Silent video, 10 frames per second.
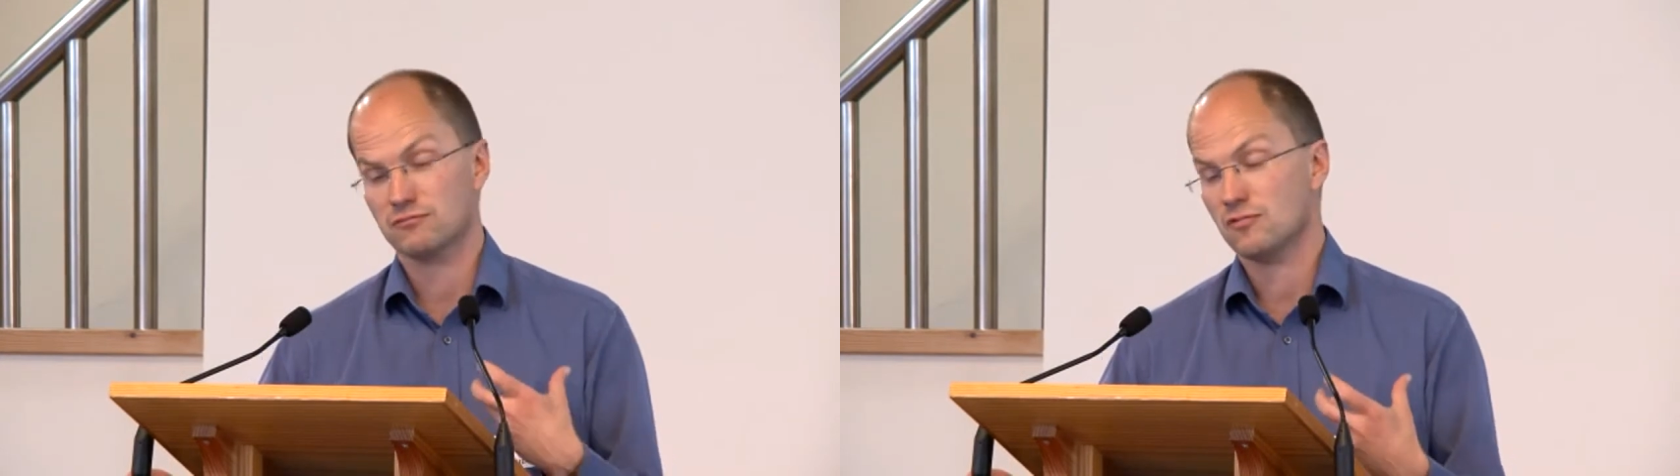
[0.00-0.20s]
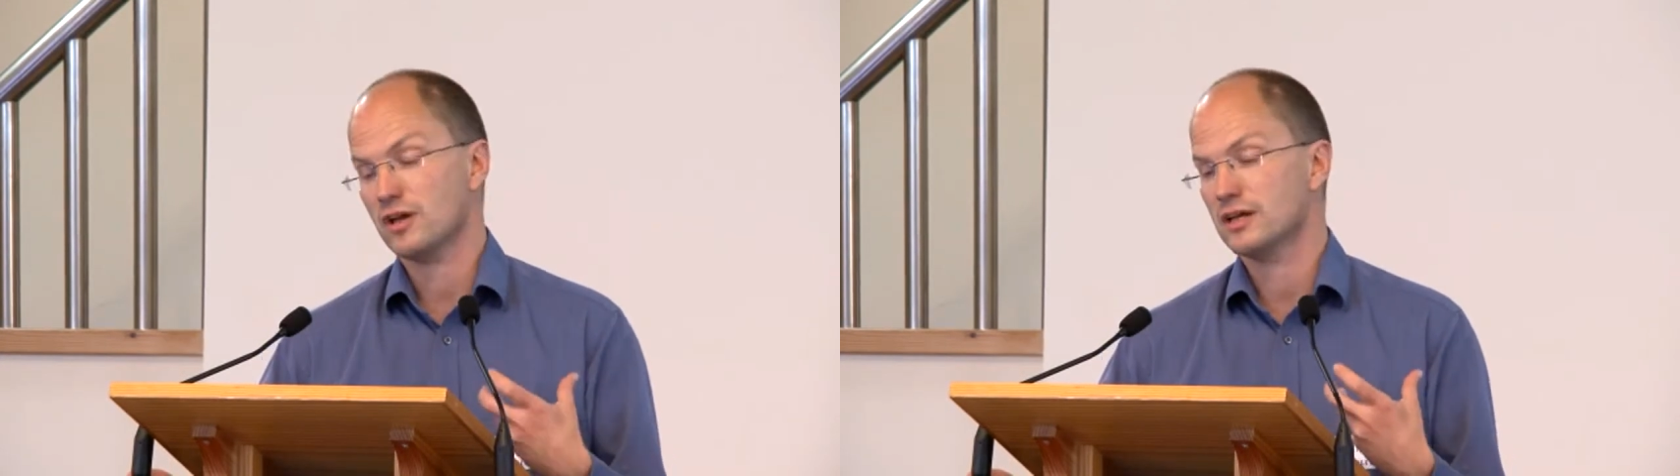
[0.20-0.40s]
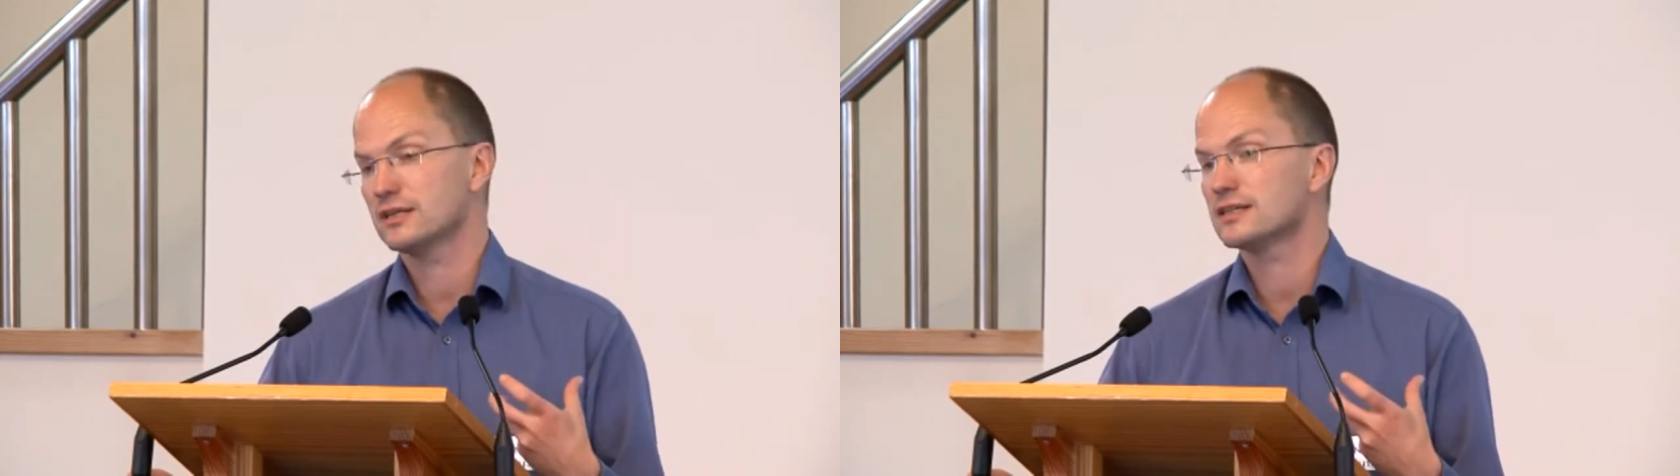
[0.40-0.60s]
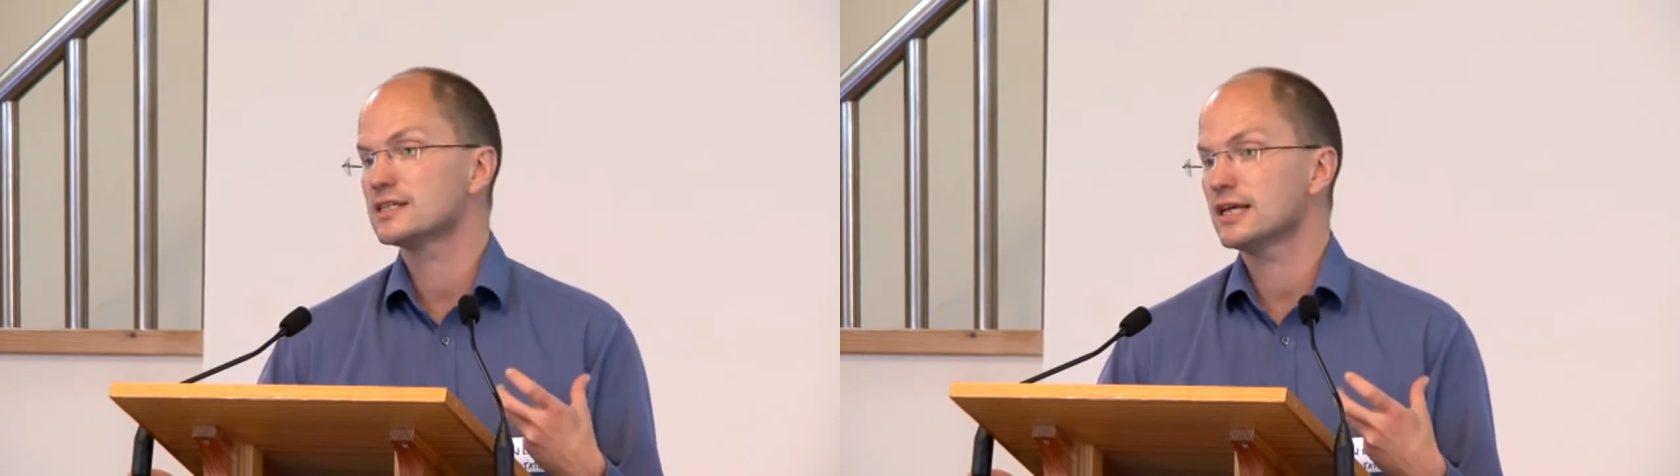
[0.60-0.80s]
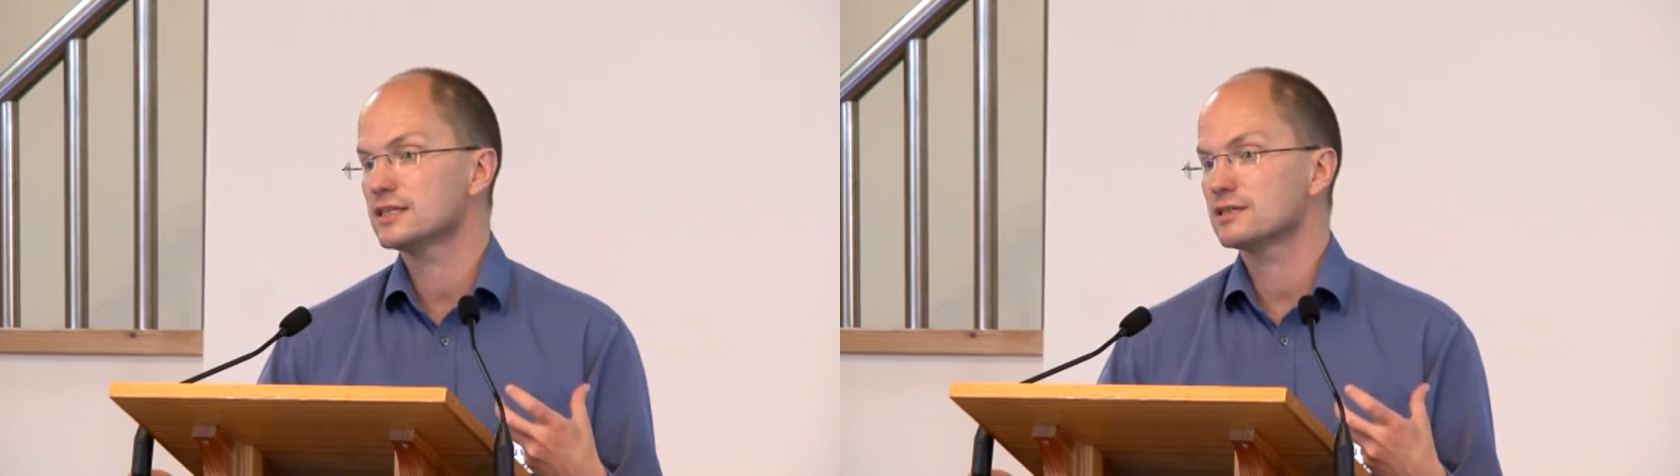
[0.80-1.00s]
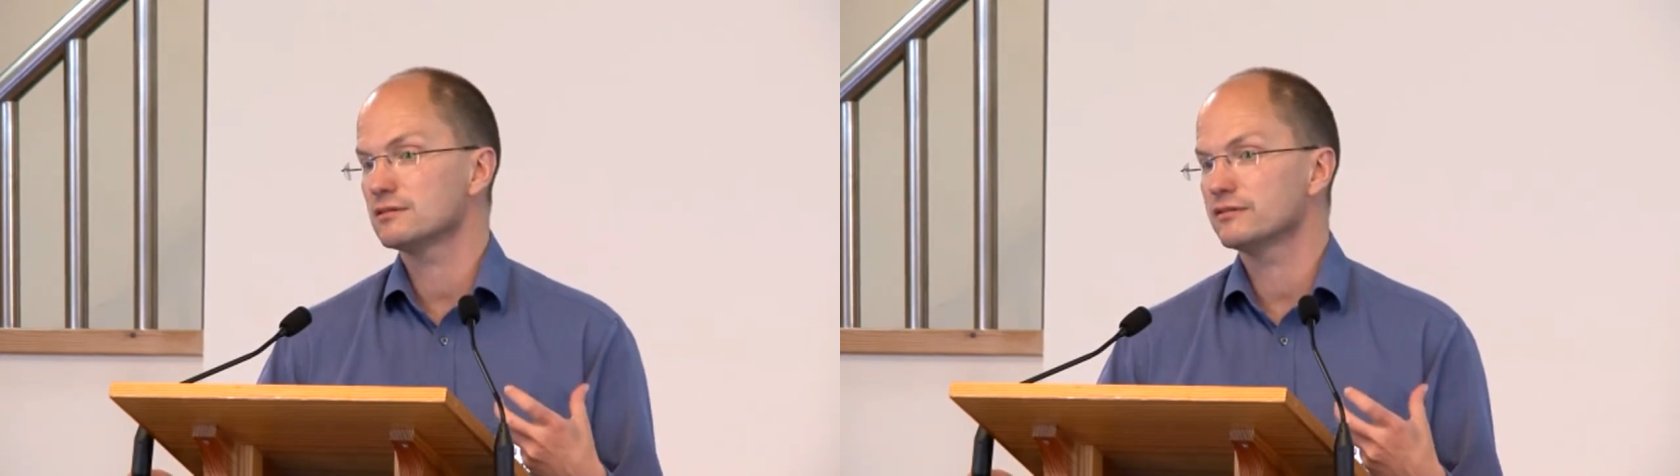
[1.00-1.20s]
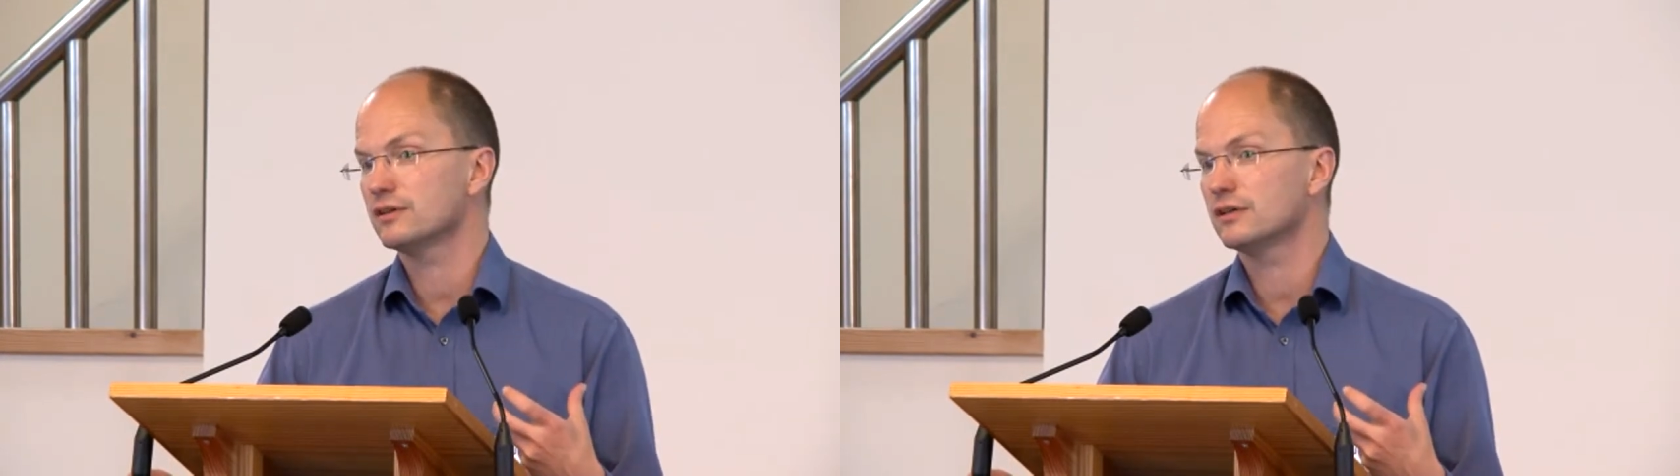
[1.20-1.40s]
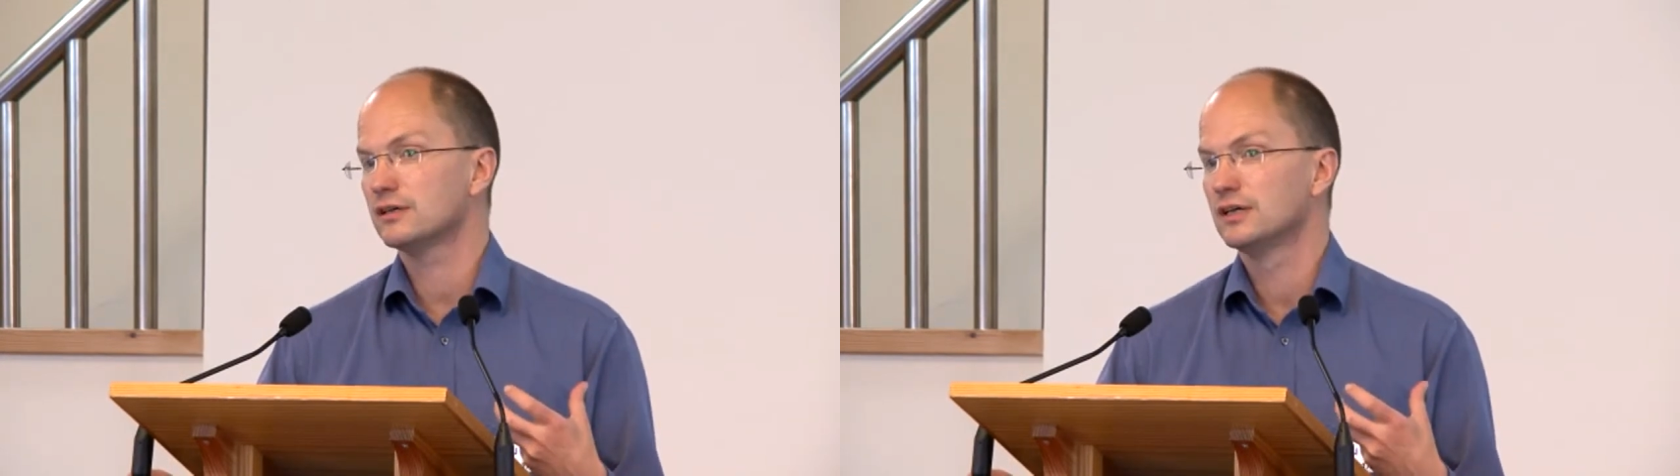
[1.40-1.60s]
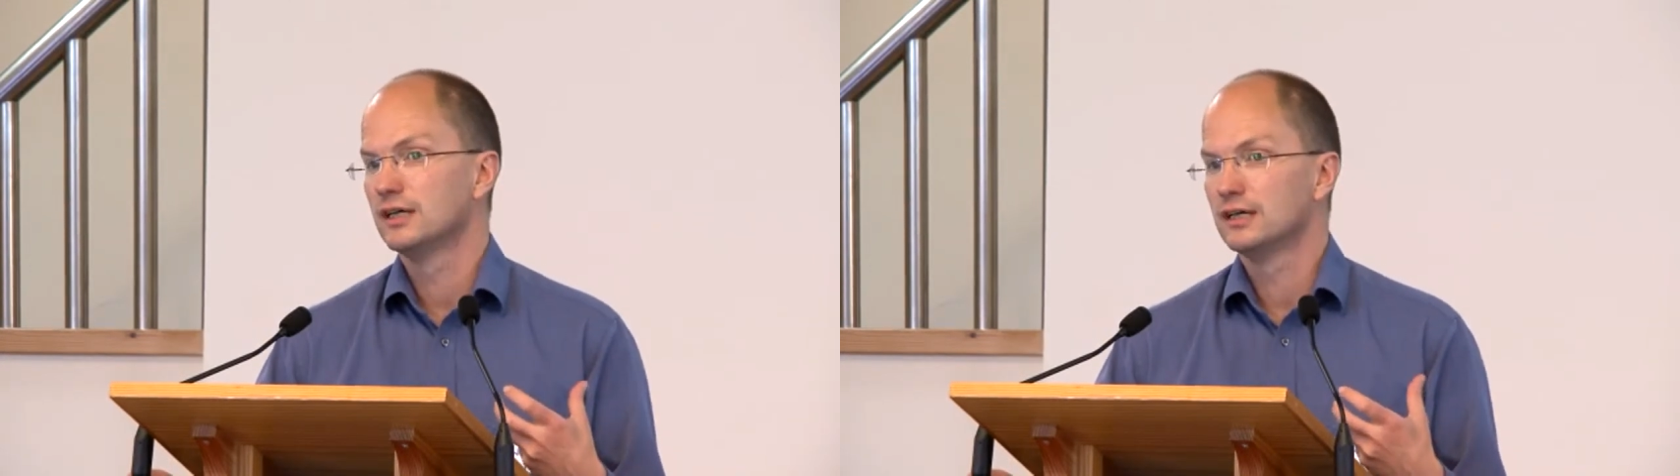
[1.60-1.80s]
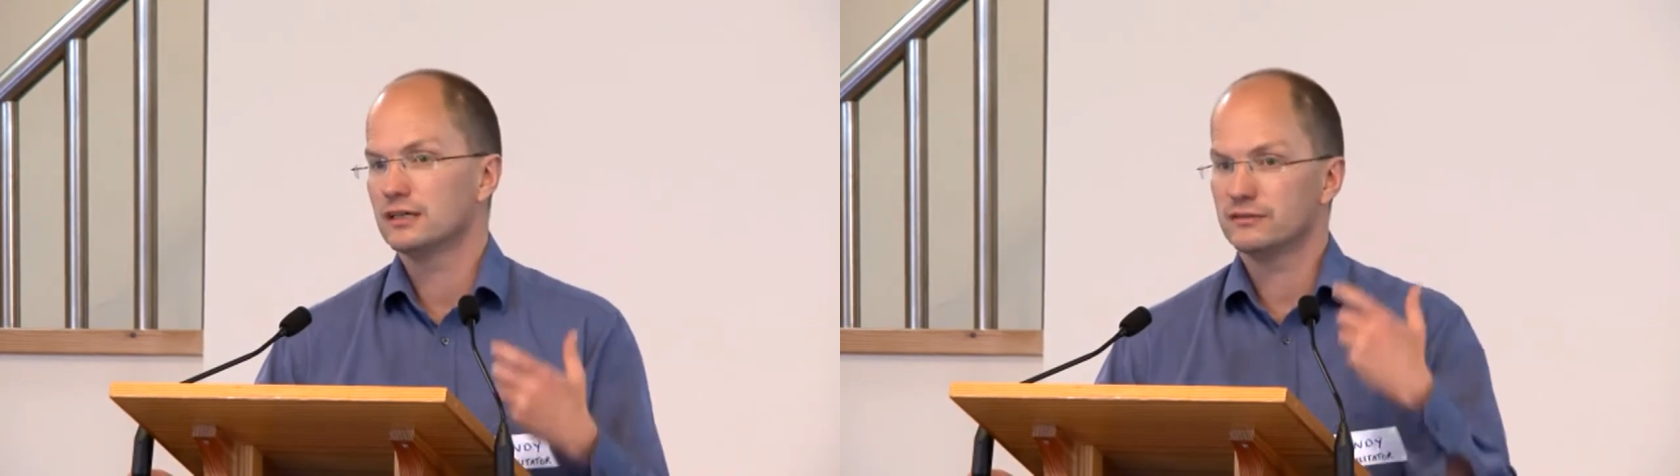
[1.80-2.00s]
right at the center of
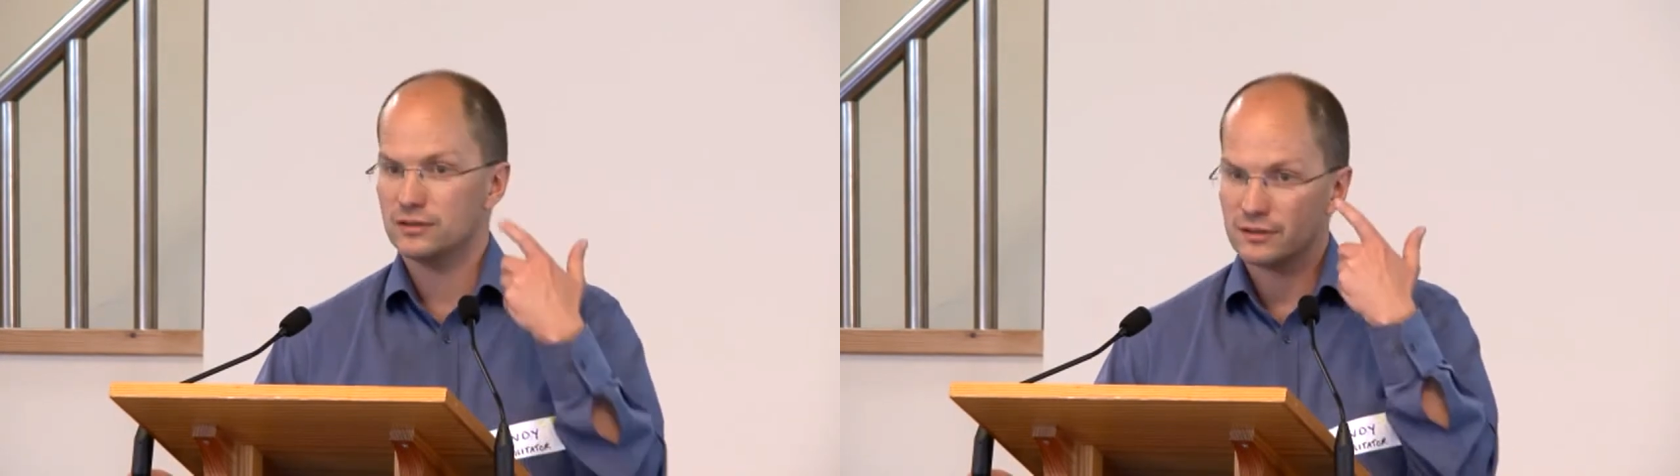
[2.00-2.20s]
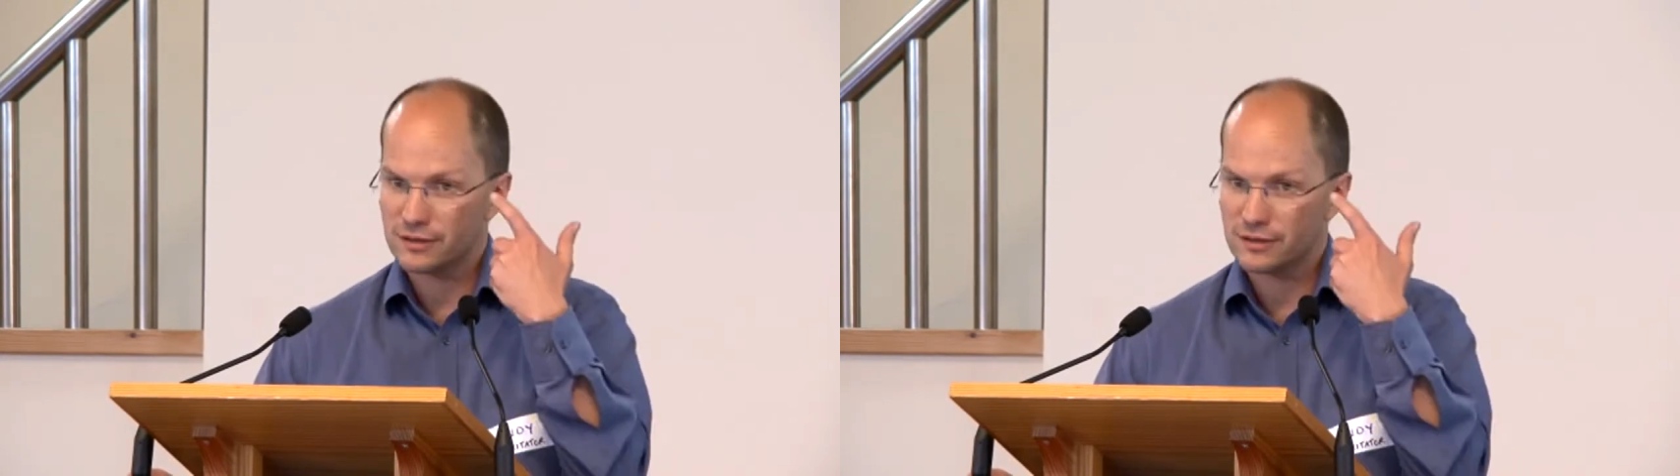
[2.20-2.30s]
our